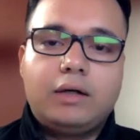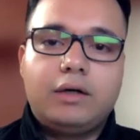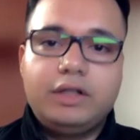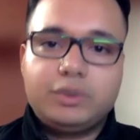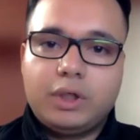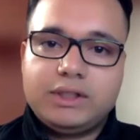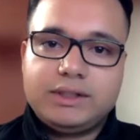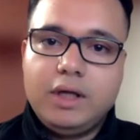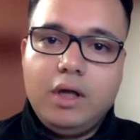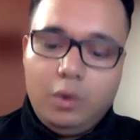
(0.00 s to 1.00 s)
current
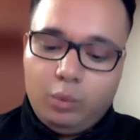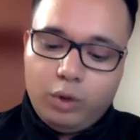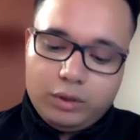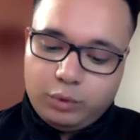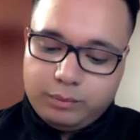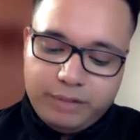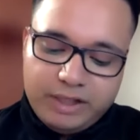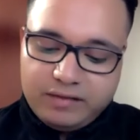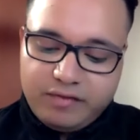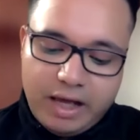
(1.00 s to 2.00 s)
source, what would
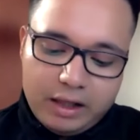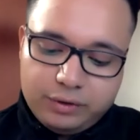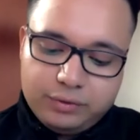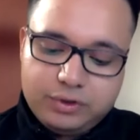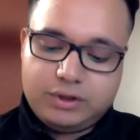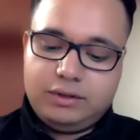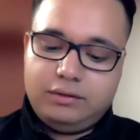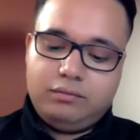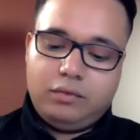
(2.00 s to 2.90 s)
be the values,